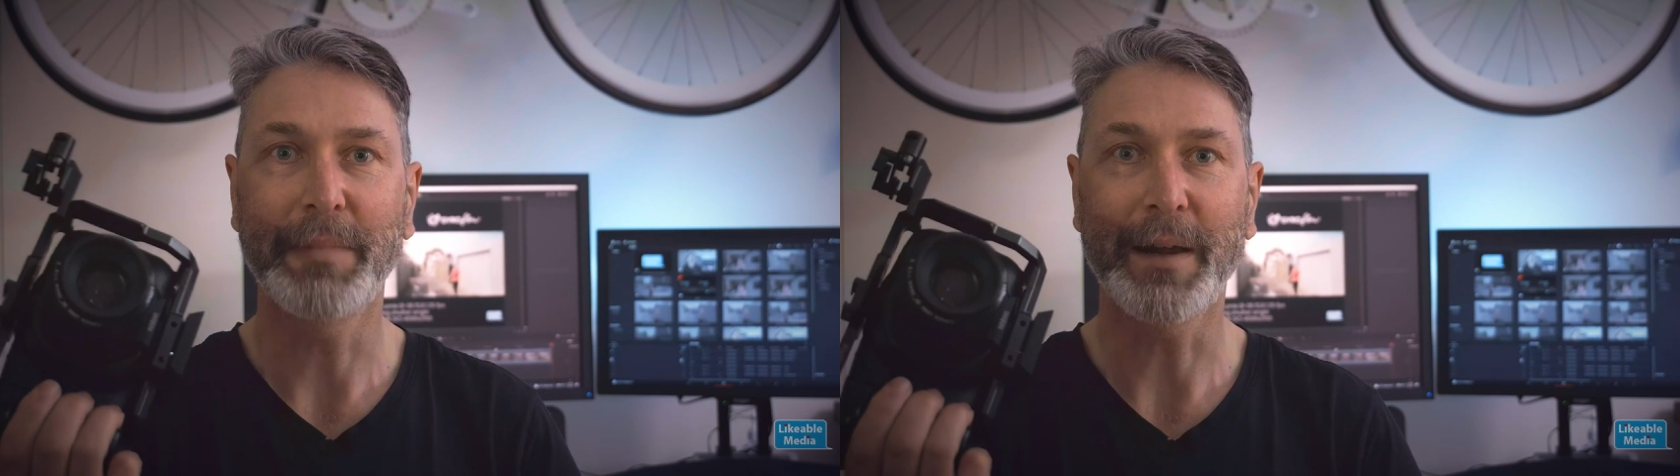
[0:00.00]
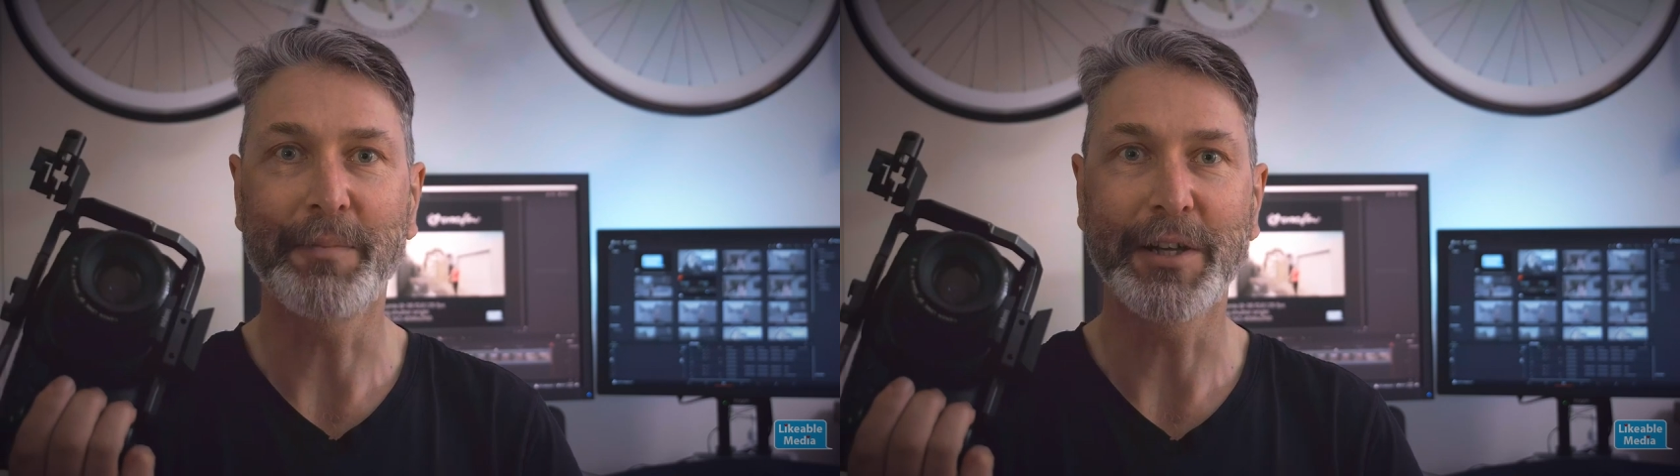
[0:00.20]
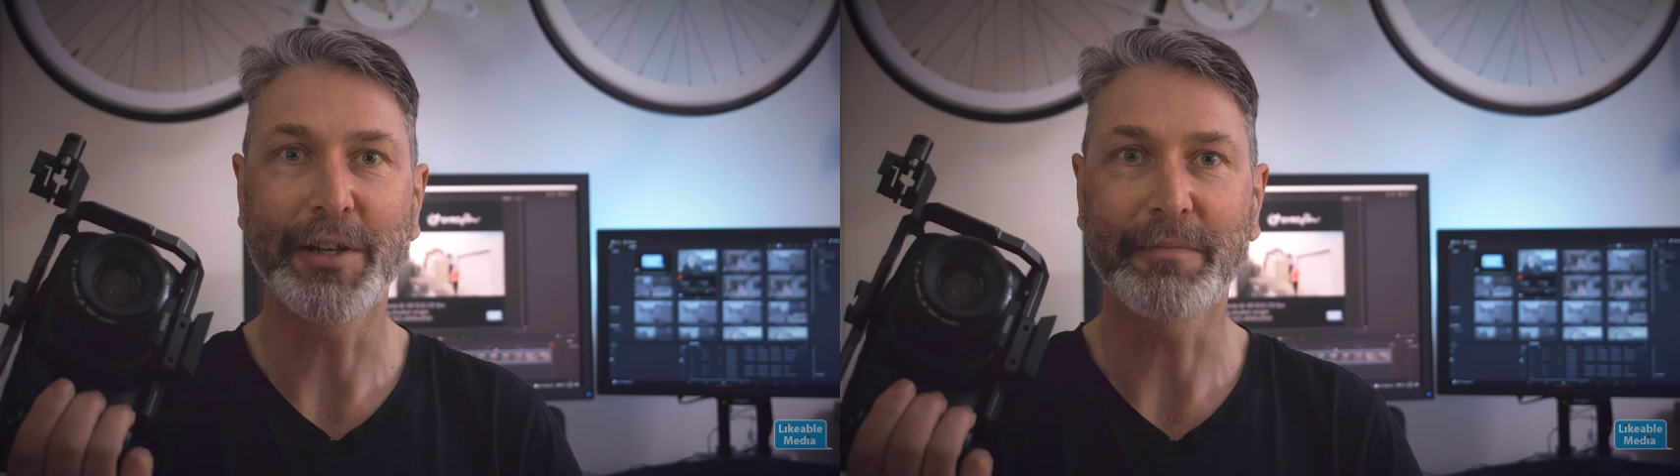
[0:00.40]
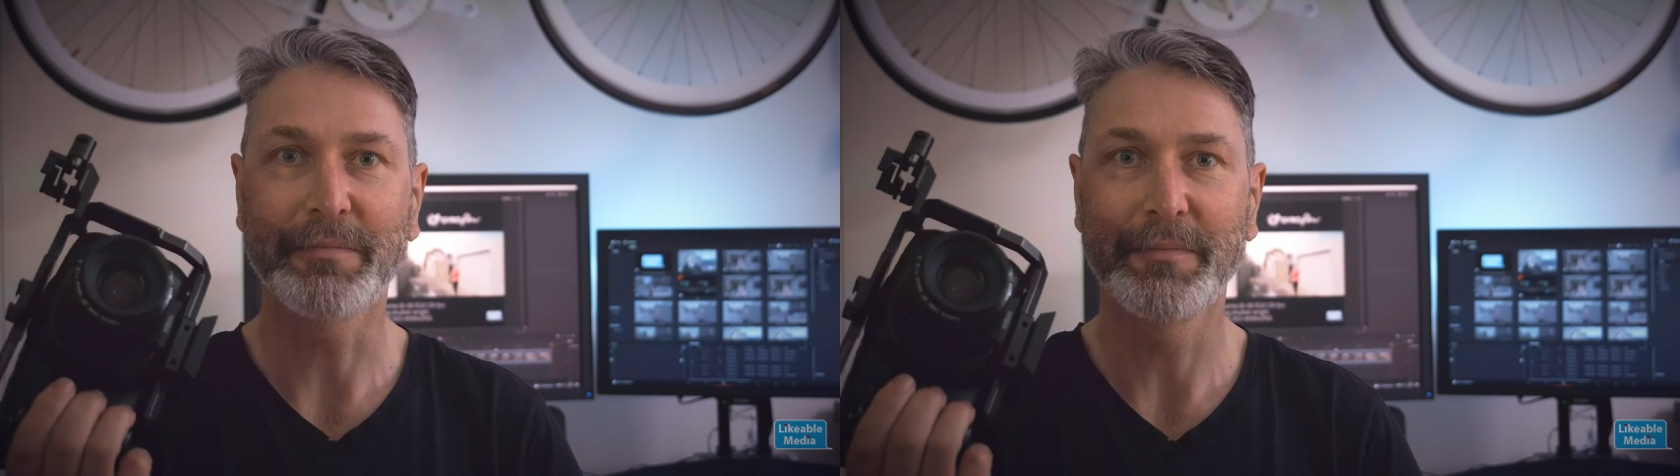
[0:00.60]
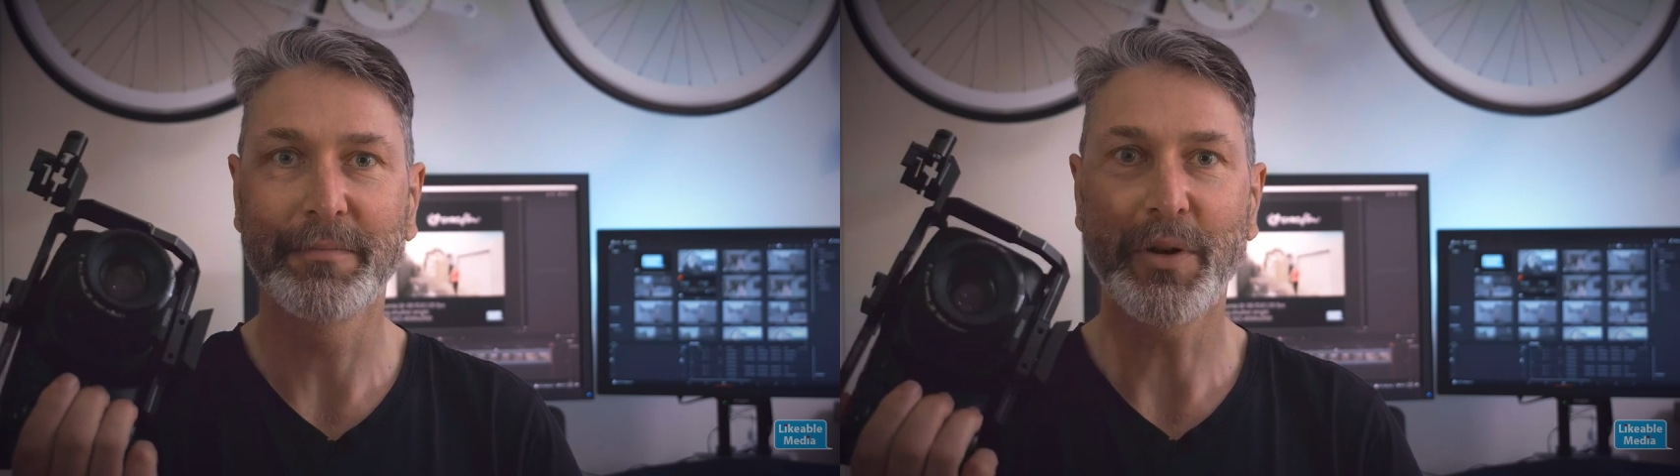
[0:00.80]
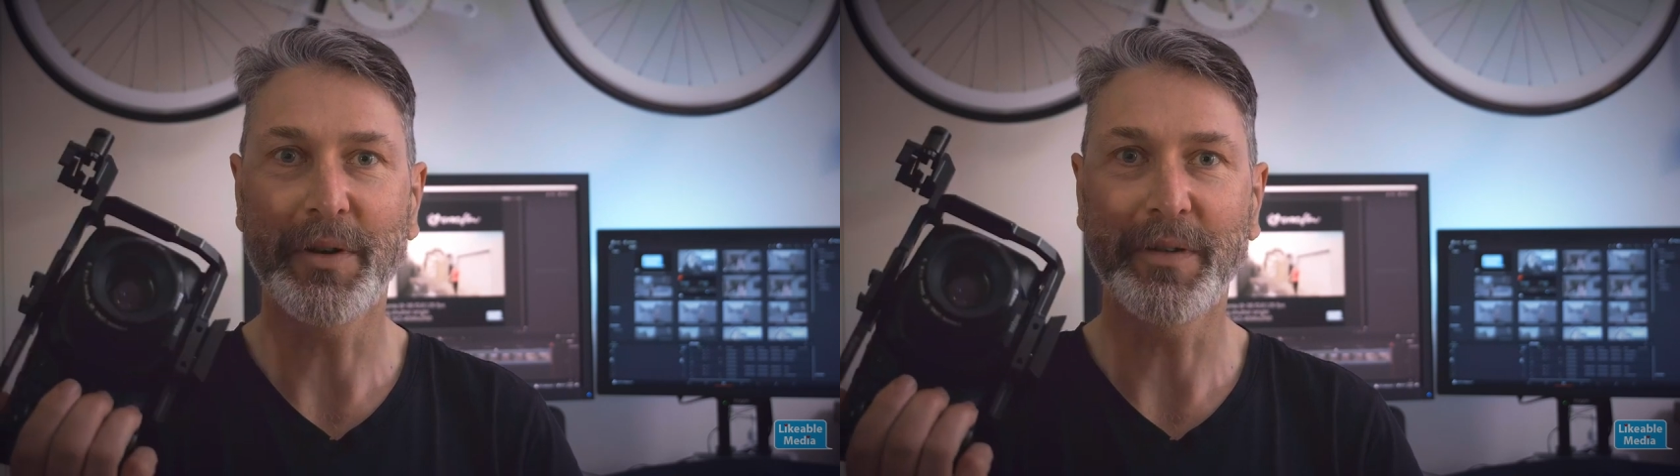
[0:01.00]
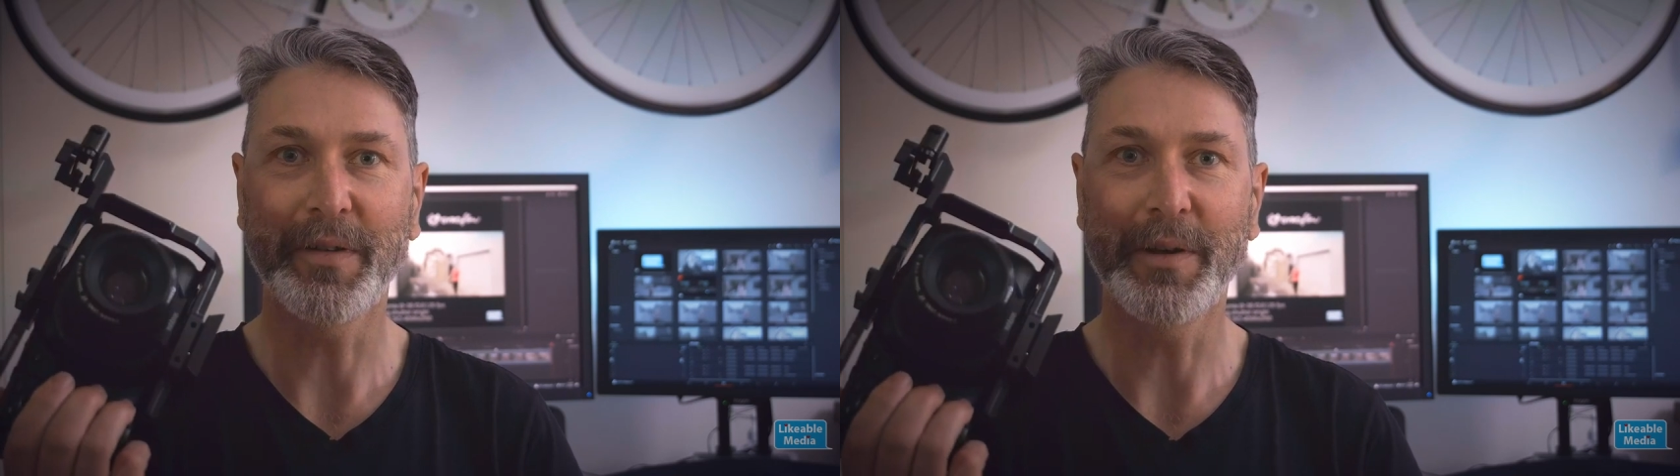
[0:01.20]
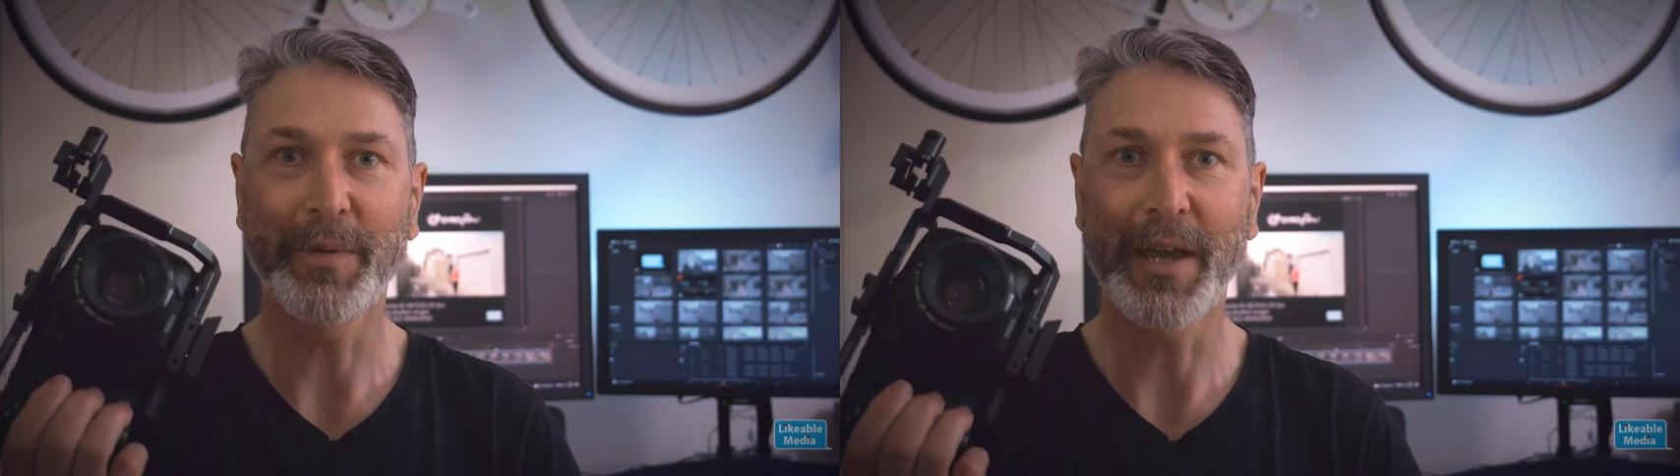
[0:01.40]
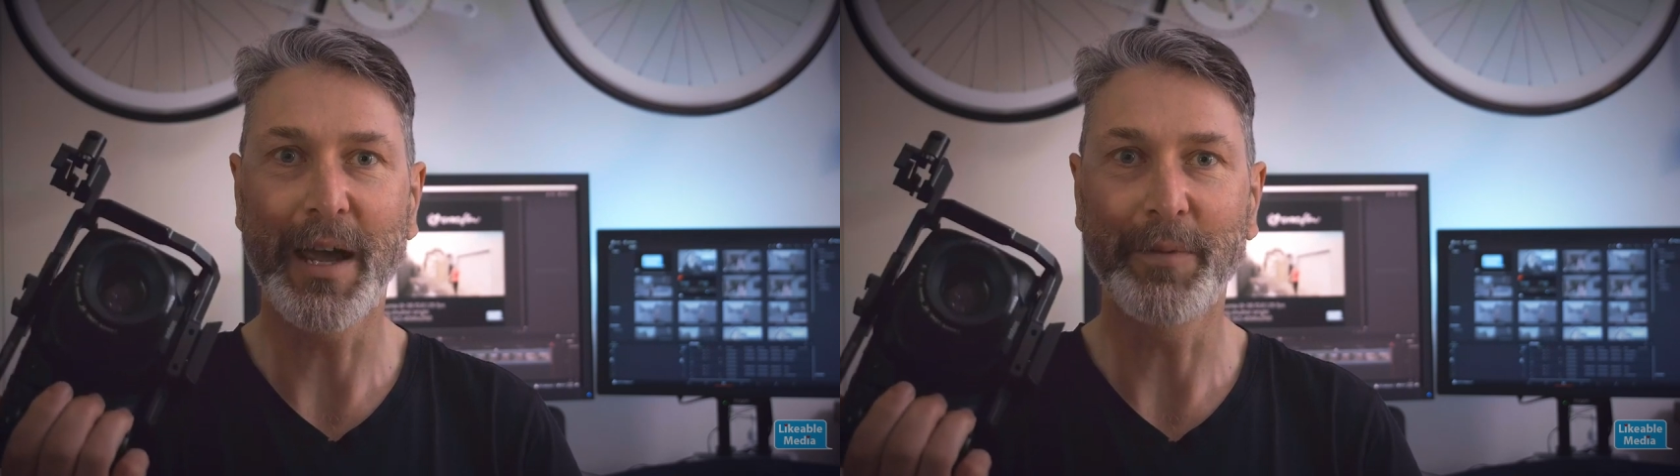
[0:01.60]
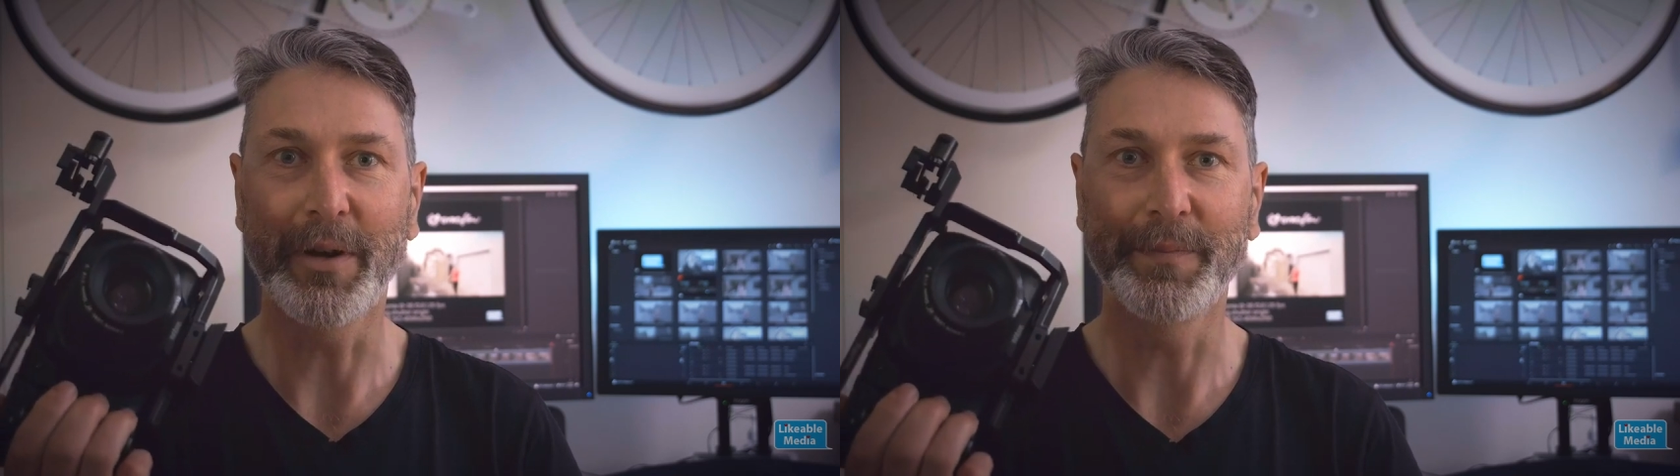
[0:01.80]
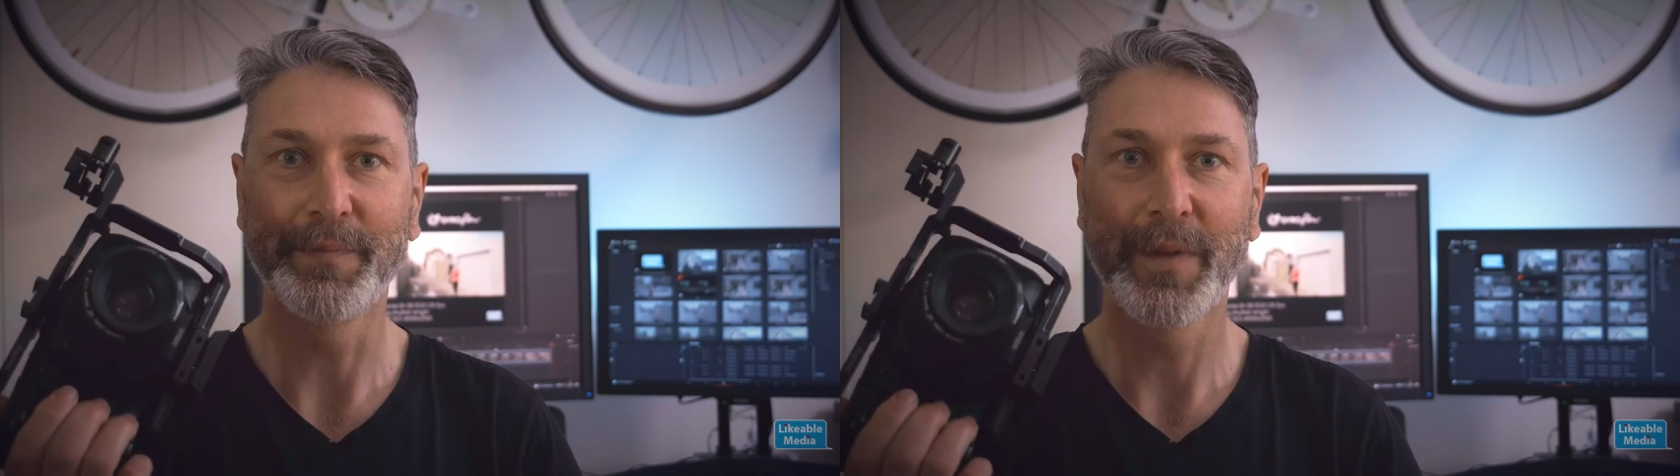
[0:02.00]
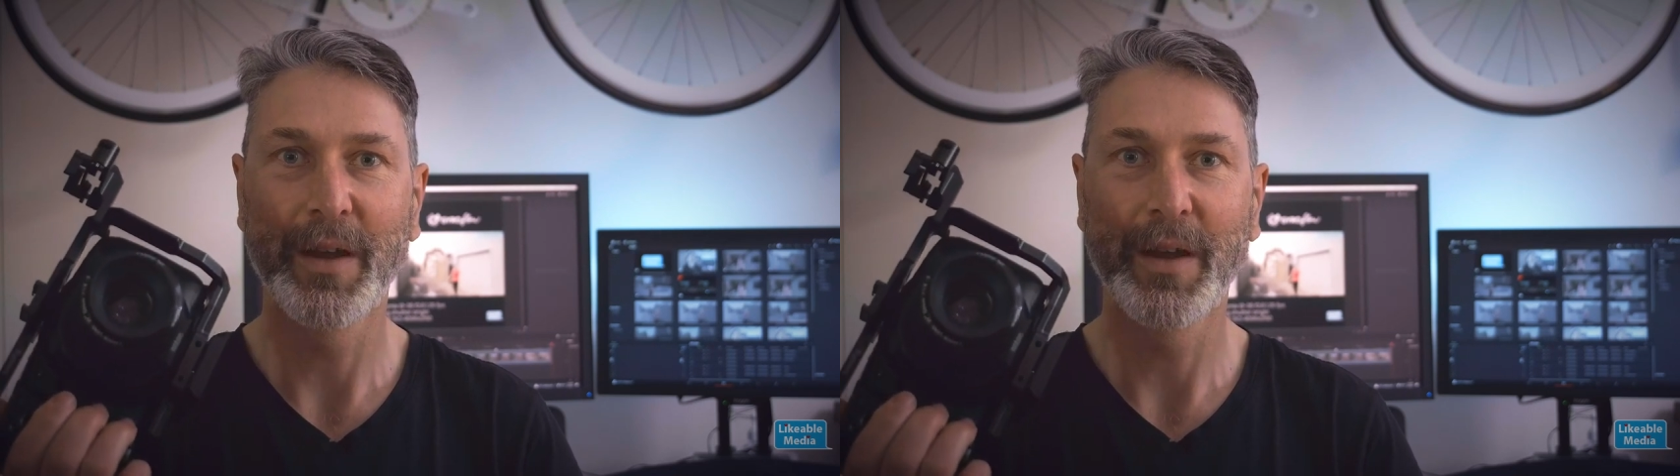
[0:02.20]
Blackmagic Pocket Cinema camera,